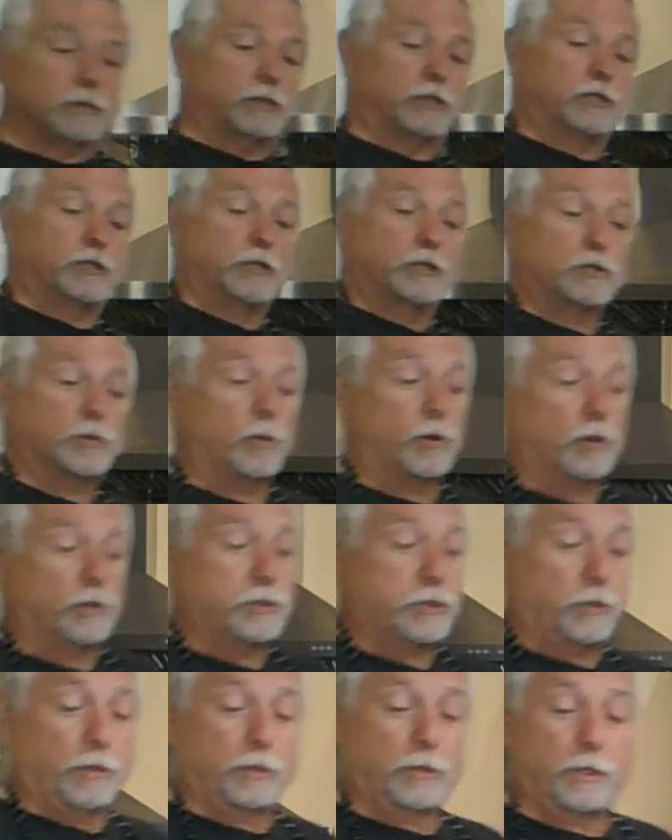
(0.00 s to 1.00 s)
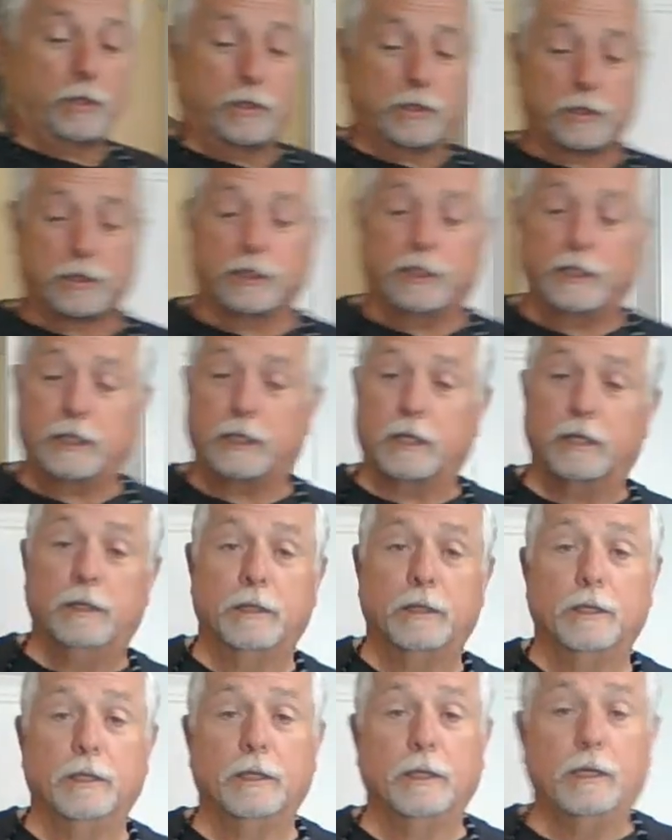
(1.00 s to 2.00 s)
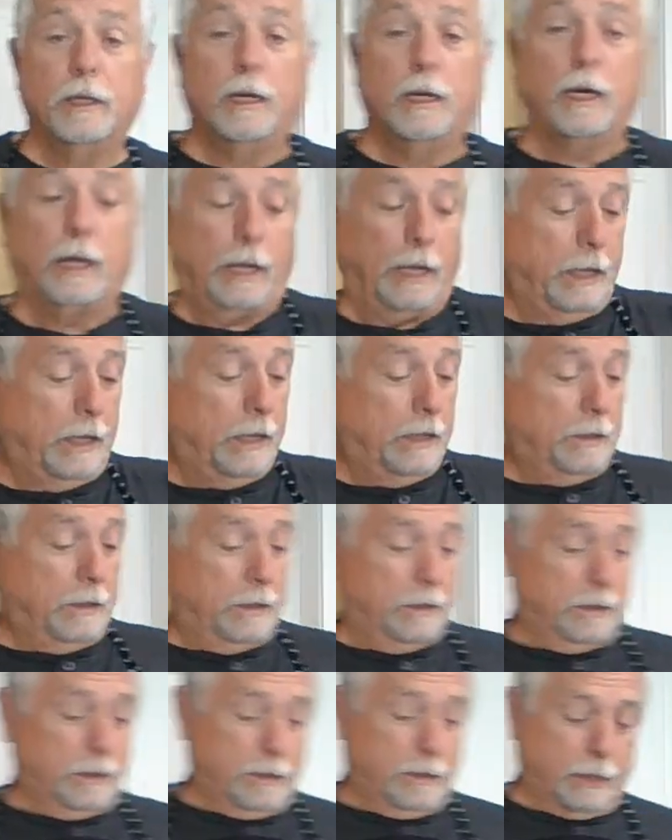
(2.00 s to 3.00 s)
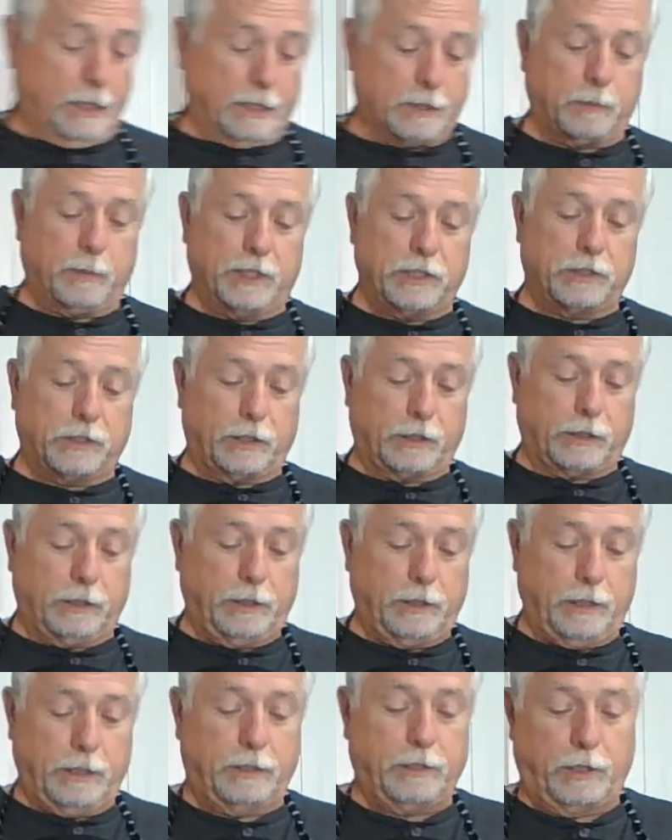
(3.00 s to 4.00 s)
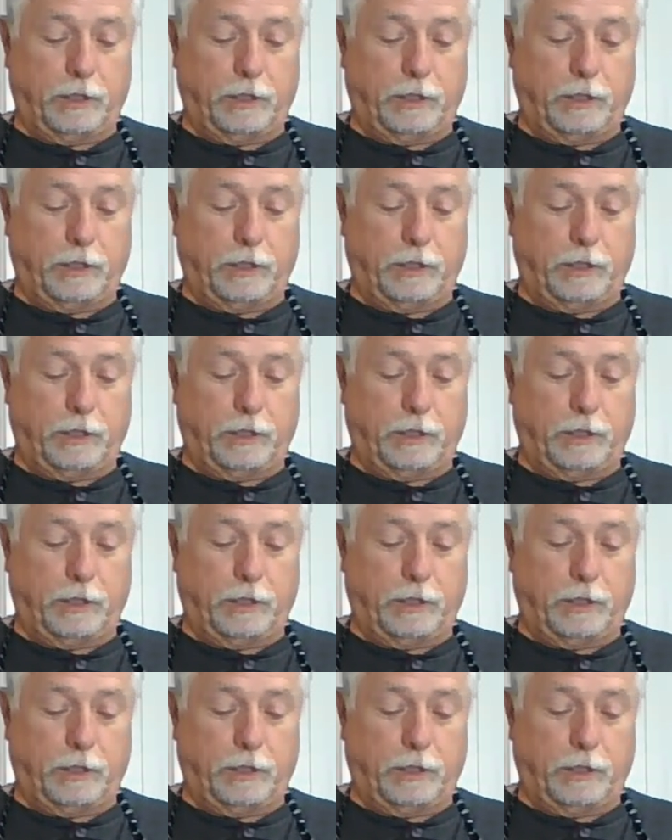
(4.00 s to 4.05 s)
the dishwasher or to the sink. And that's basically it.